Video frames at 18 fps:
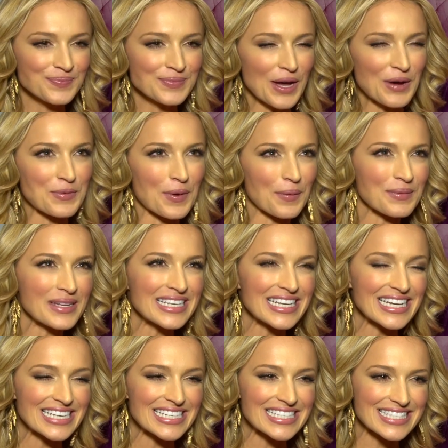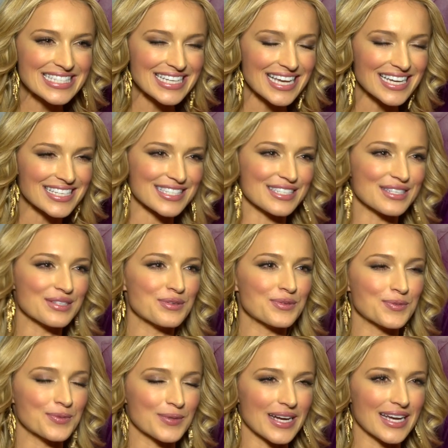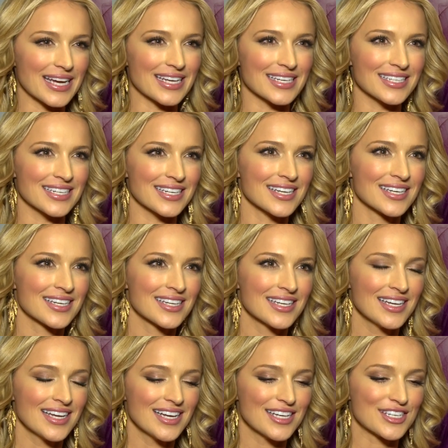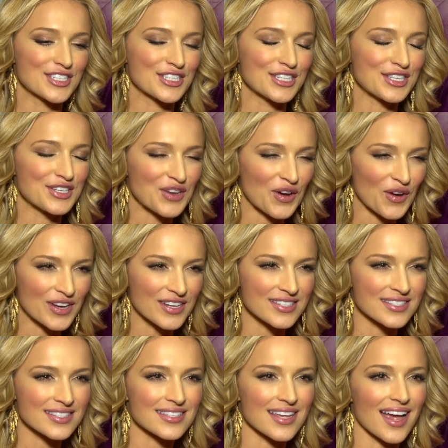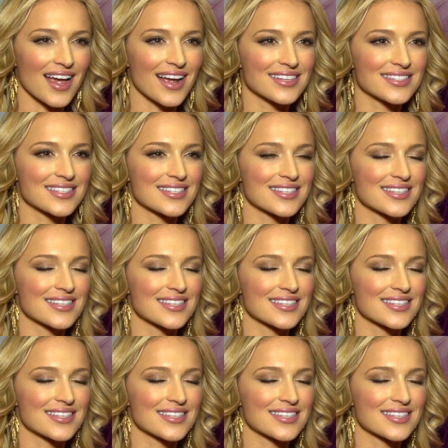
A woman is sexy when she knows that